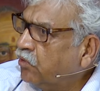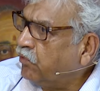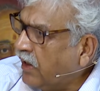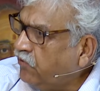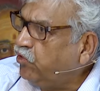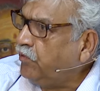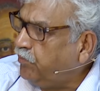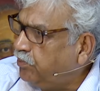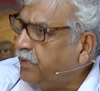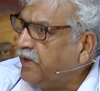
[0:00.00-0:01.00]
Why we
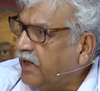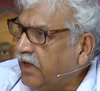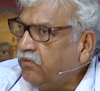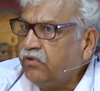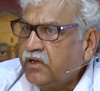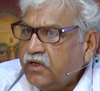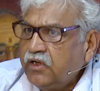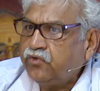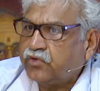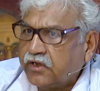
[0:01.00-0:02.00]
behave
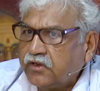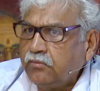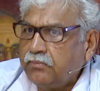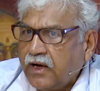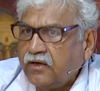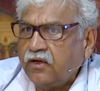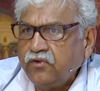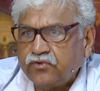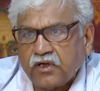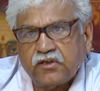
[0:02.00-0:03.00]
in certain manner in
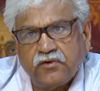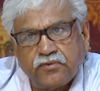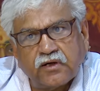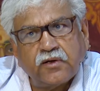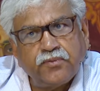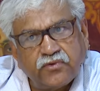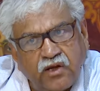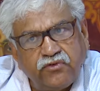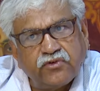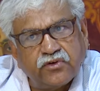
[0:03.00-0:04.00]
certain
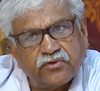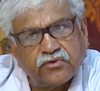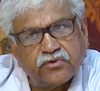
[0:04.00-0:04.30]
circumstances.